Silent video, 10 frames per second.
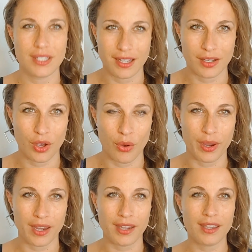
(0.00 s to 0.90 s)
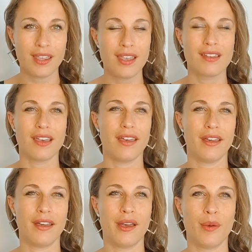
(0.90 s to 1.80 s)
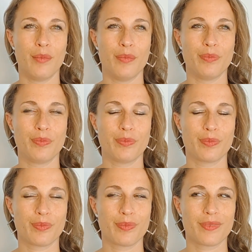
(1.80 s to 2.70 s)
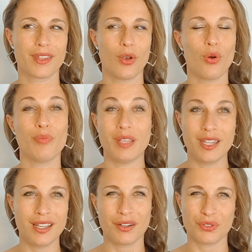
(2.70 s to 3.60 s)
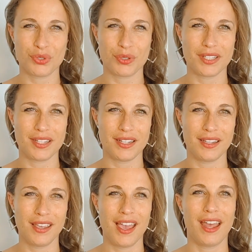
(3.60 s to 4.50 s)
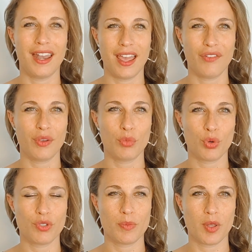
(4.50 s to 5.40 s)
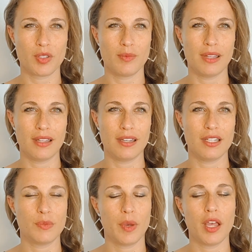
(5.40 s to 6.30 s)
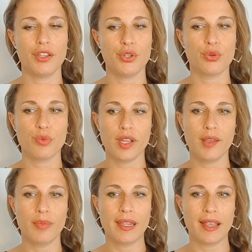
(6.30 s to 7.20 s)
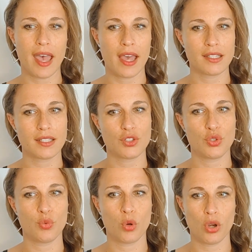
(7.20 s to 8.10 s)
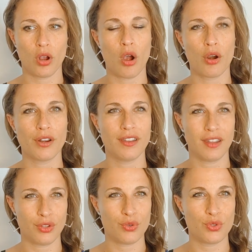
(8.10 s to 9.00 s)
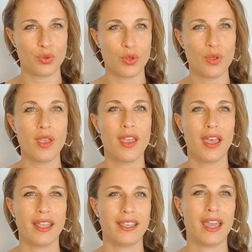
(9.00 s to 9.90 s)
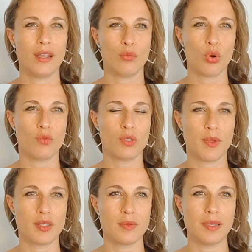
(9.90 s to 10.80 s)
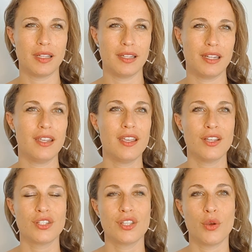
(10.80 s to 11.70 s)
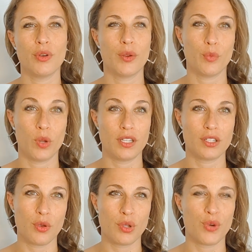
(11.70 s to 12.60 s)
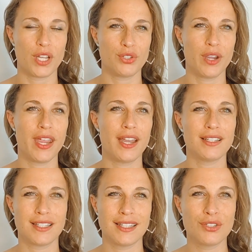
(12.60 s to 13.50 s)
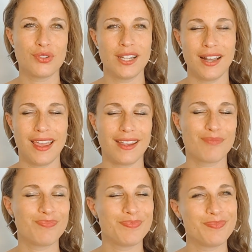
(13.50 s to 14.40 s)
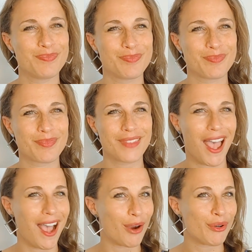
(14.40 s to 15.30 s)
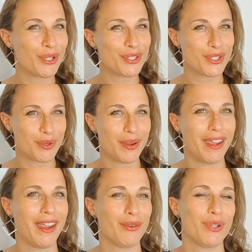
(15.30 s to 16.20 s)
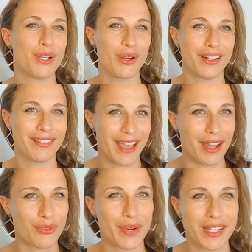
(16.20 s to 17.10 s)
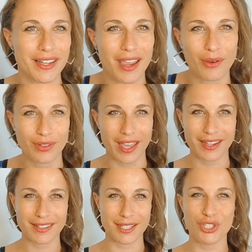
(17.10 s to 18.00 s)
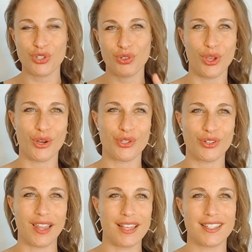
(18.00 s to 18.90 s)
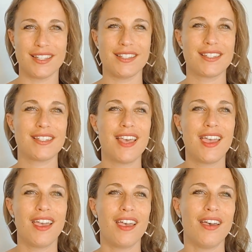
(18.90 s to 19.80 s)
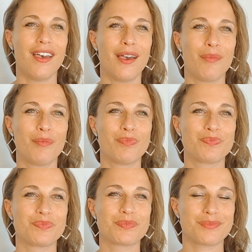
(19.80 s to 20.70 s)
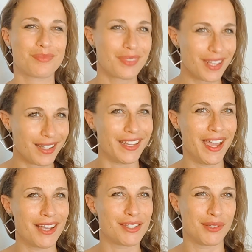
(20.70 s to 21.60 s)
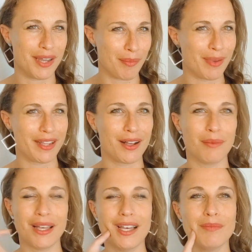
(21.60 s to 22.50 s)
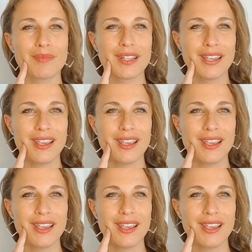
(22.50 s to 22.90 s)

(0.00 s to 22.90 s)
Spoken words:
is that going, or being an authority and having more responsibilities, but you're really being asked to work harder than usual and getting more responsibility. So when it's going retrograde, it's literally like, how are you doing regarding that right now? Like, did you learn your lessons? So that might come up.